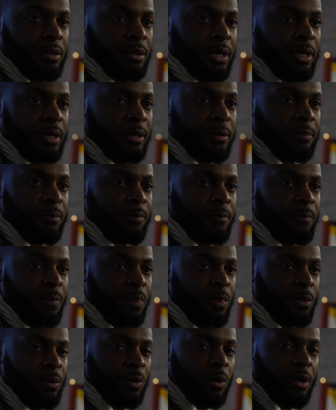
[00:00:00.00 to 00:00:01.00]
um,
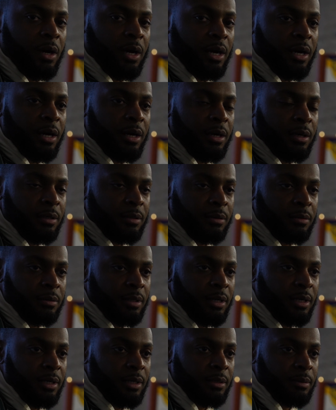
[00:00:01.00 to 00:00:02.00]
who are
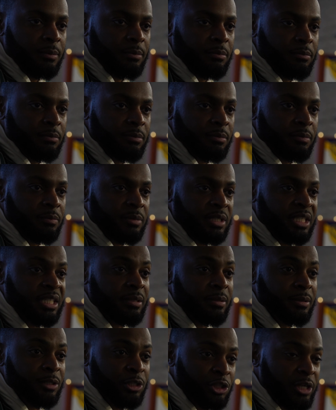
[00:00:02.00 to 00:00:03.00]
um,
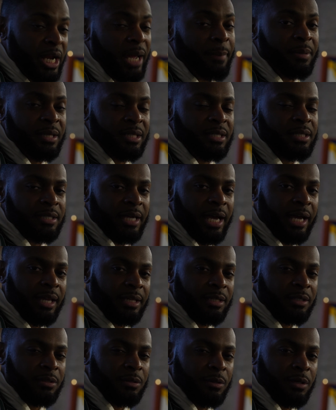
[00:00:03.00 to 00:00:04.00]
trapped in
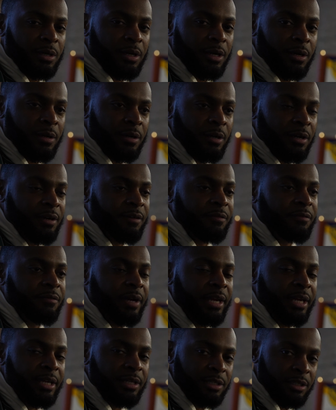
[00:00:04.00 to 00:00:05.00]
silence or
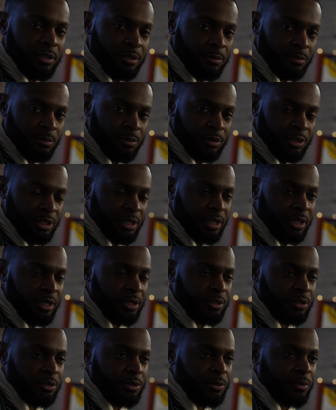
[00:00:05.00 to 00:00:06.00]
afraid to share
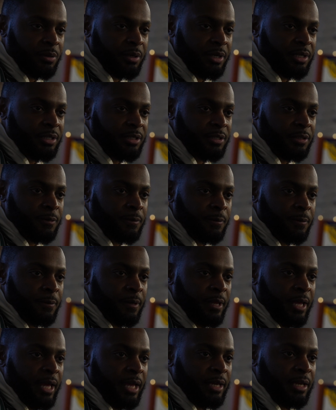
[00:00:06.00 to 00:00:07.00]
their stories,
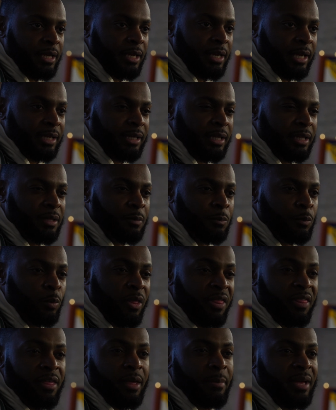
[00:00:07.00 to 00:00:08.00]
and connecting
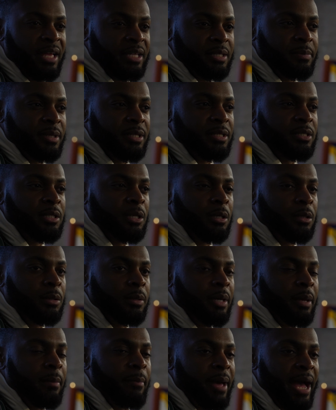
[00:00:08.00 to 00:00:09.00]
with them has been
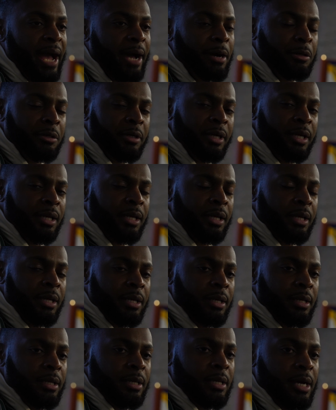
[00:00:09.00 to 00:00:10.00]
so empowering.
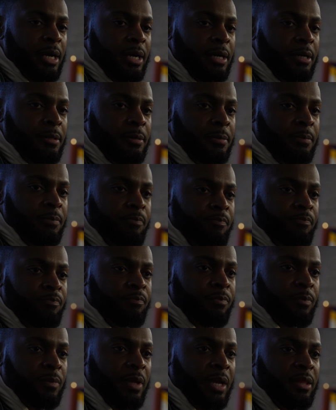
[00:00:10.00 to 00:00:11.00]
Um,
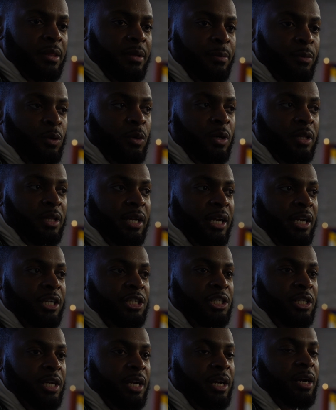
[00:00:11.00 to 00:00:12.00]
and the more that I
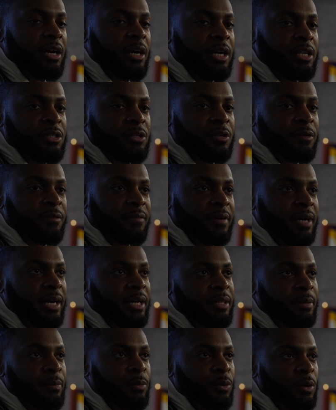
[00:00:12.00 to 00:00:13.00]
share, I also
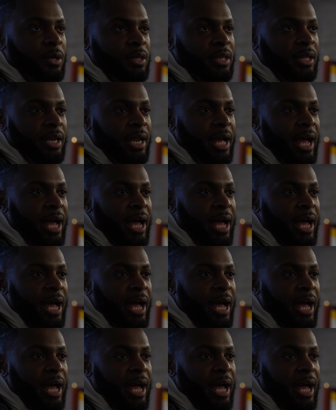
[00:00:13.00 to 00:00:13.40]
find the more that